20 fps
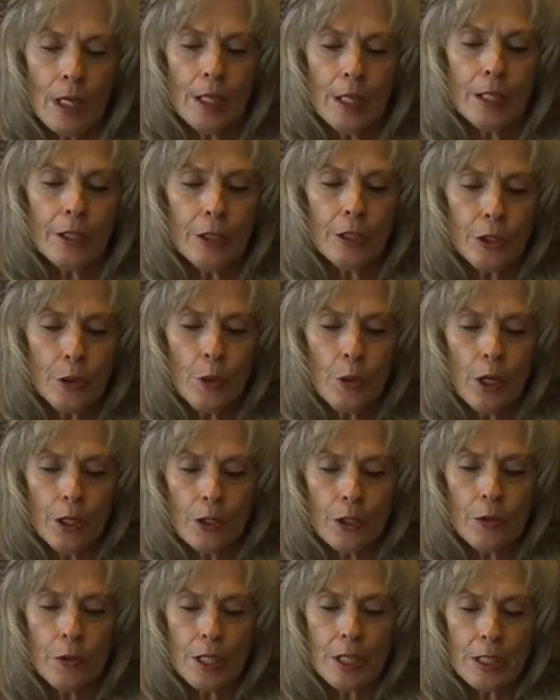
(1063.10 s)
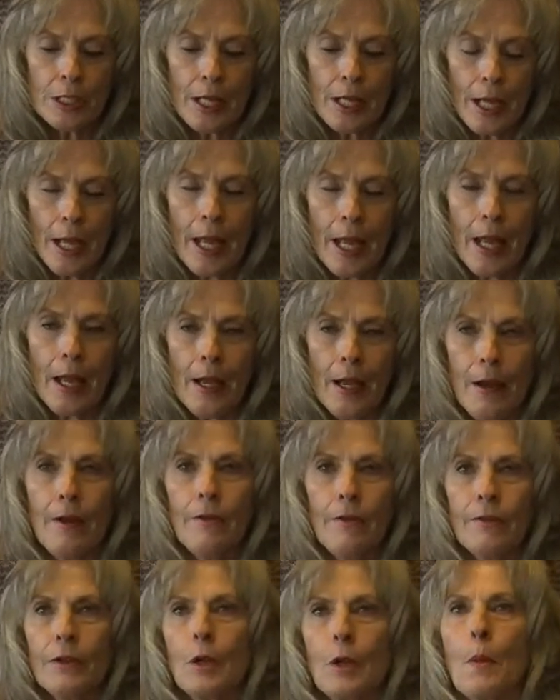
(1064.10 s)
you are going to
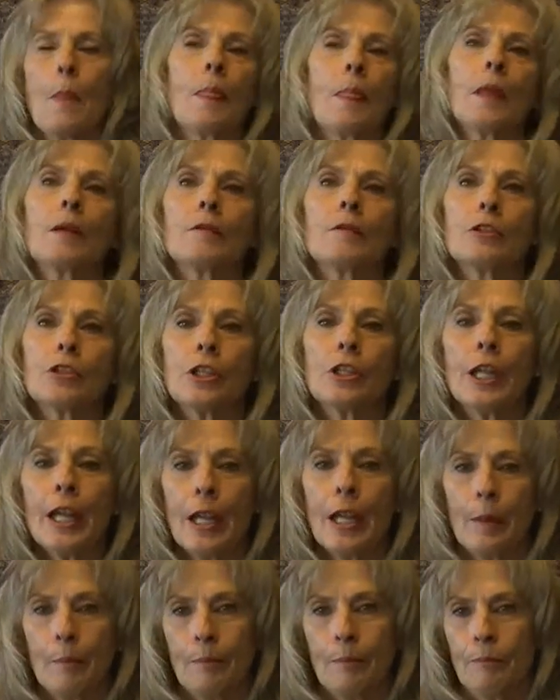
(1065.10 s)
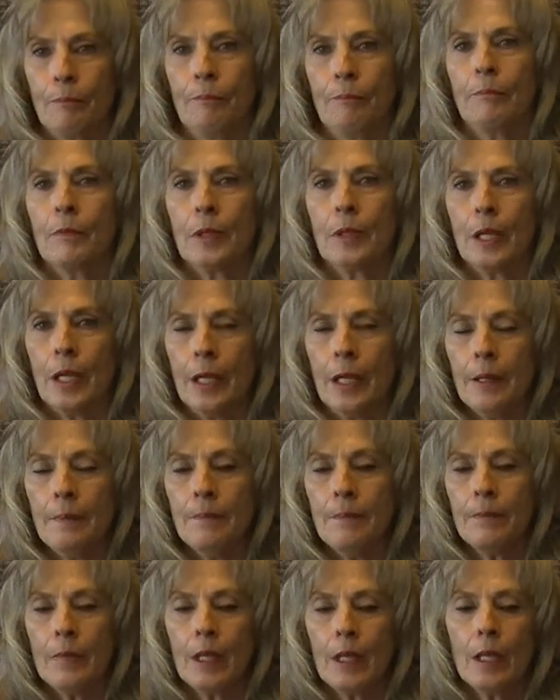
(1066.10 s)
have shame, okay?
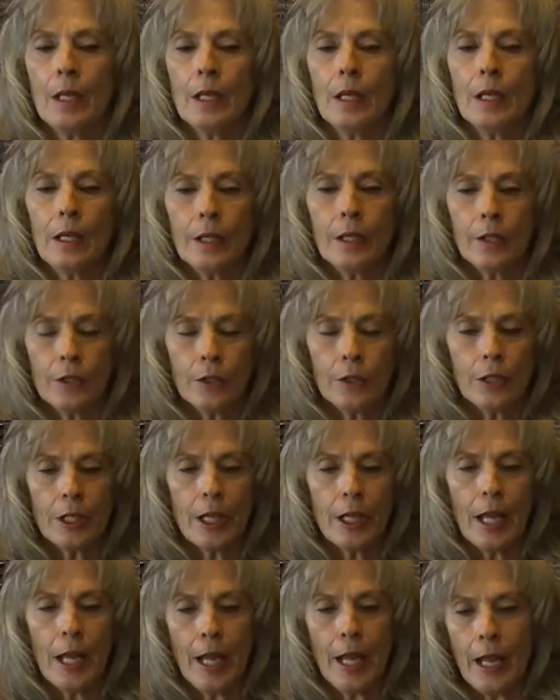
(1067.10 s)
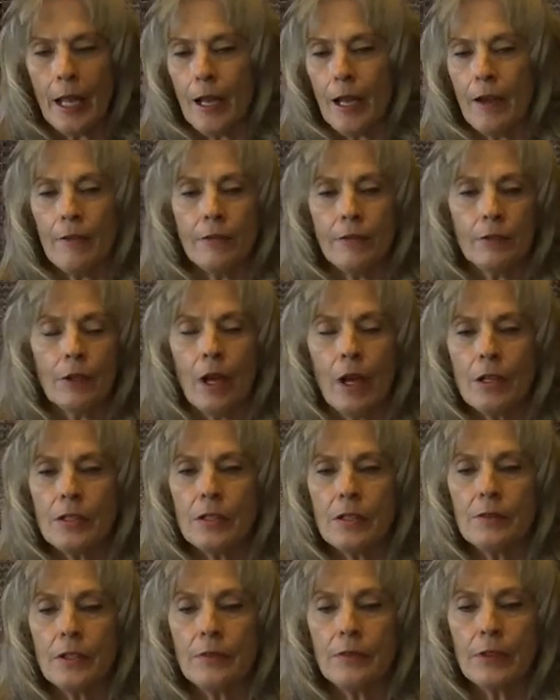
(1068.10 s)
You're going to have lots
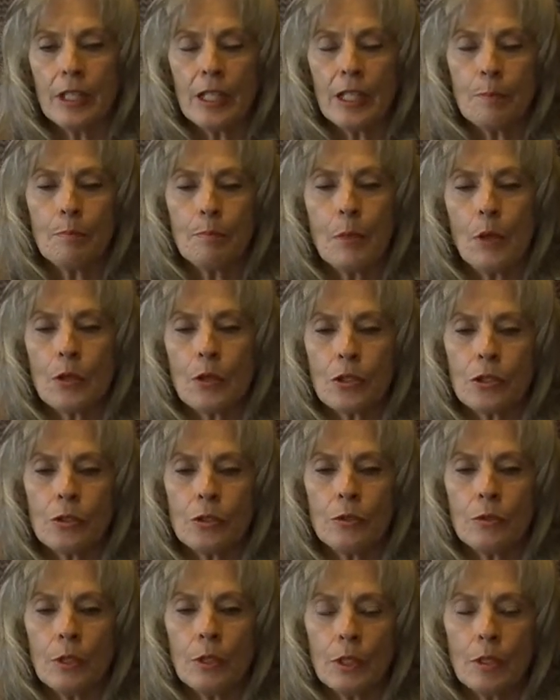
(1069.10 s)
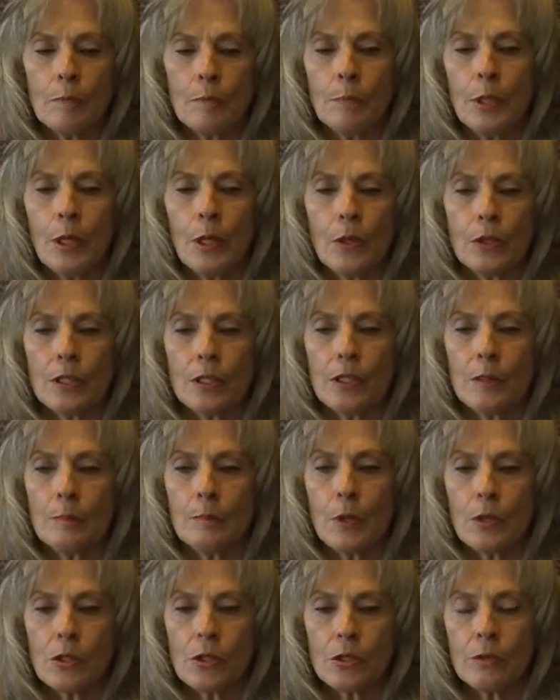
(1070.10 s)
of different emotional components,
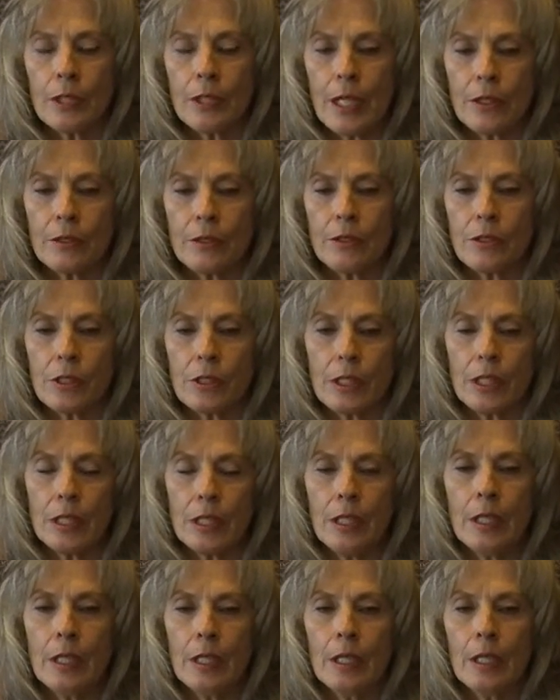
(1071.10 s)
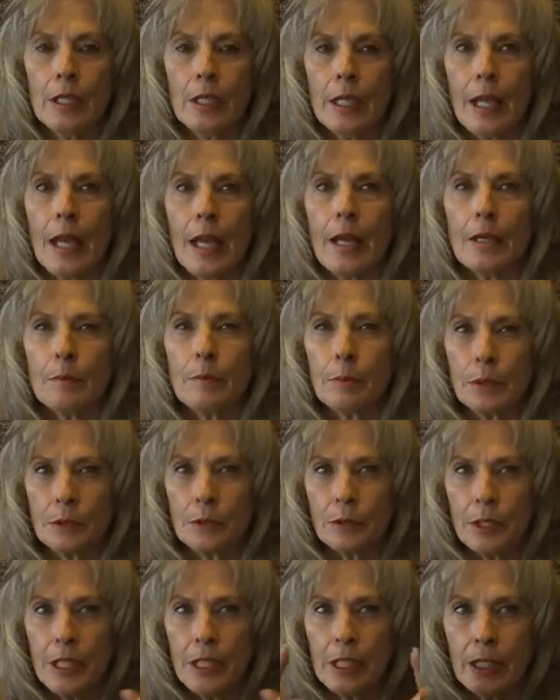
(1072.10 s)
emotional energy, and
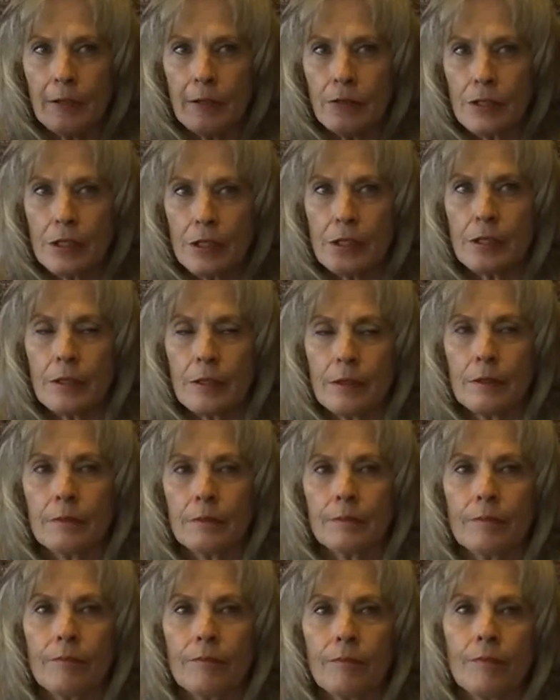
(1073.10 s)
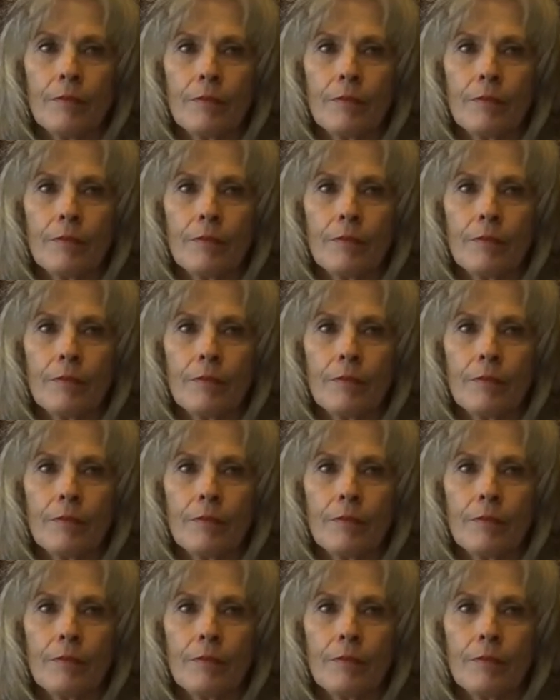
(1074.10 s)
beliefs. Mm.